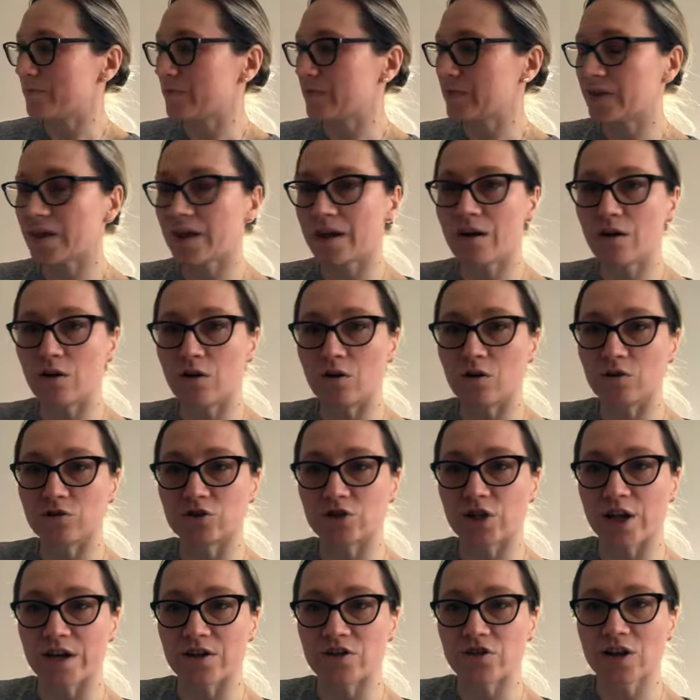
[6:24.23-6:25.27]
They all
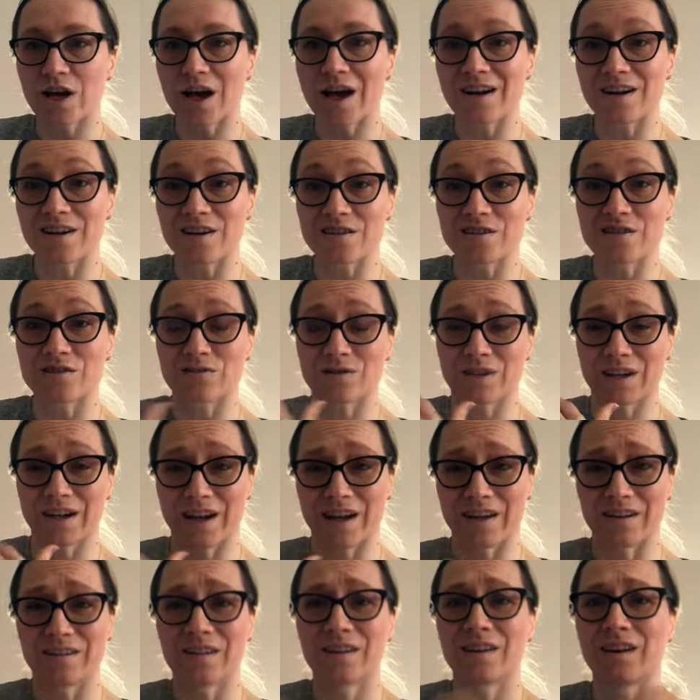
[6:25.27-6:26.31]
change colors, so
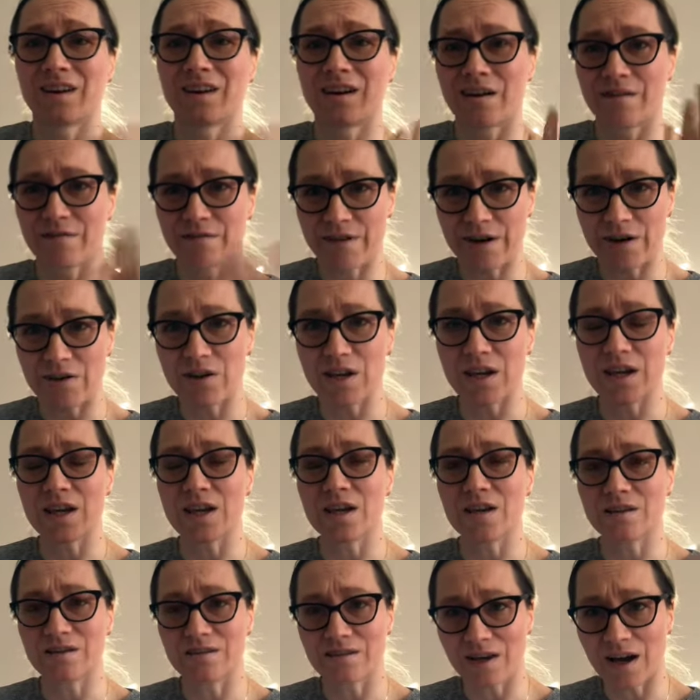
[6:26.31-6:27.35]
again,
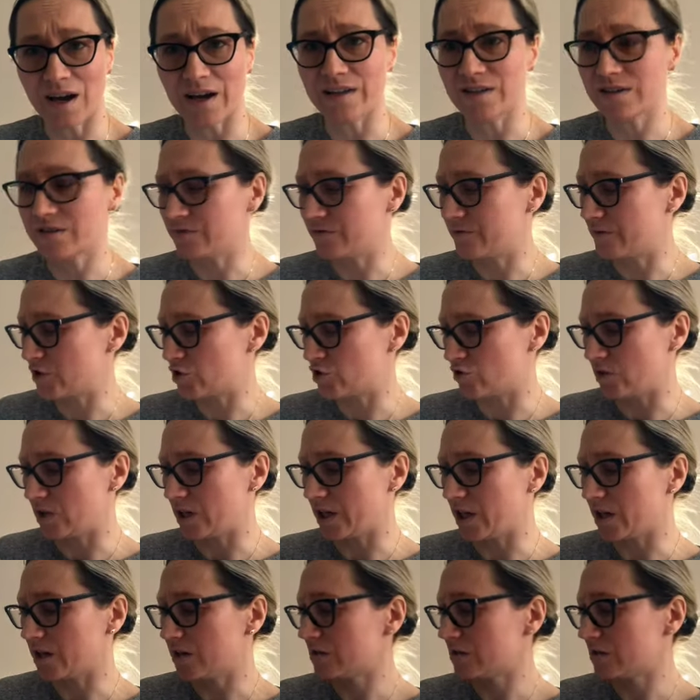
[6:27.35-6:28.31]
very nice visually.